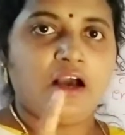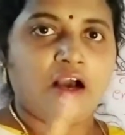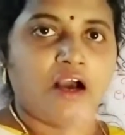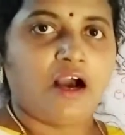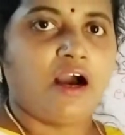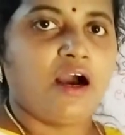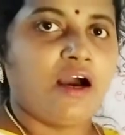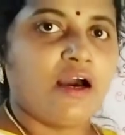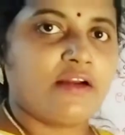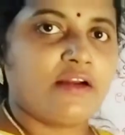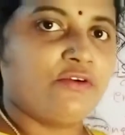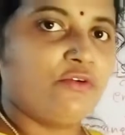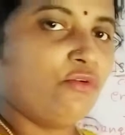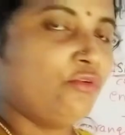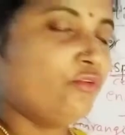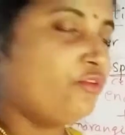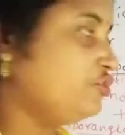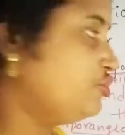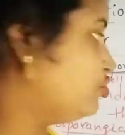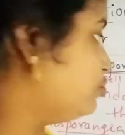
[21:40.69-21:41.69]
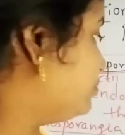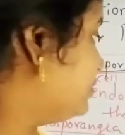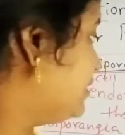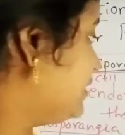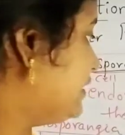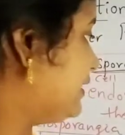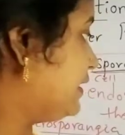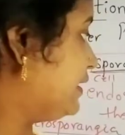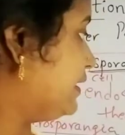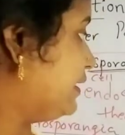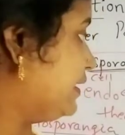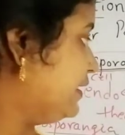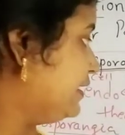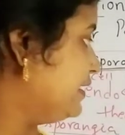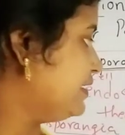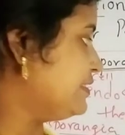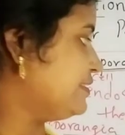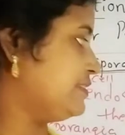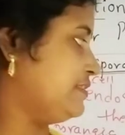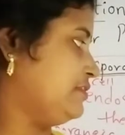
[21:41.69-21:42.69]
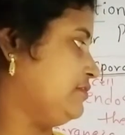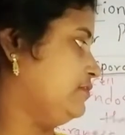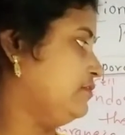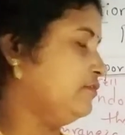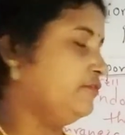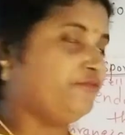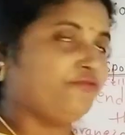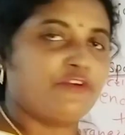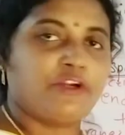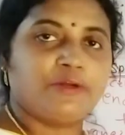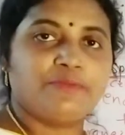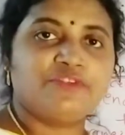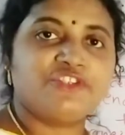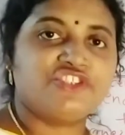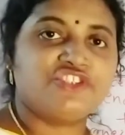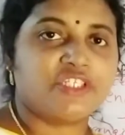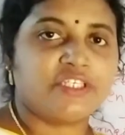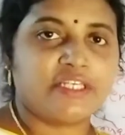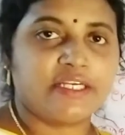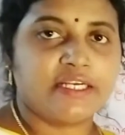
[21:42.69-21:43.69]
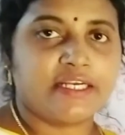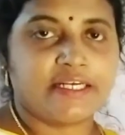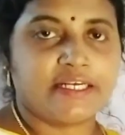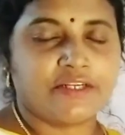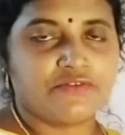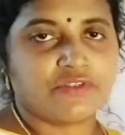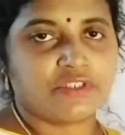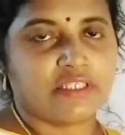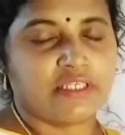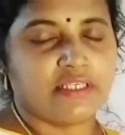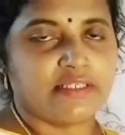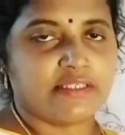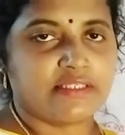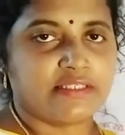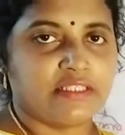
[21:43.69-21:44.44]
are going to be released from the generative cells.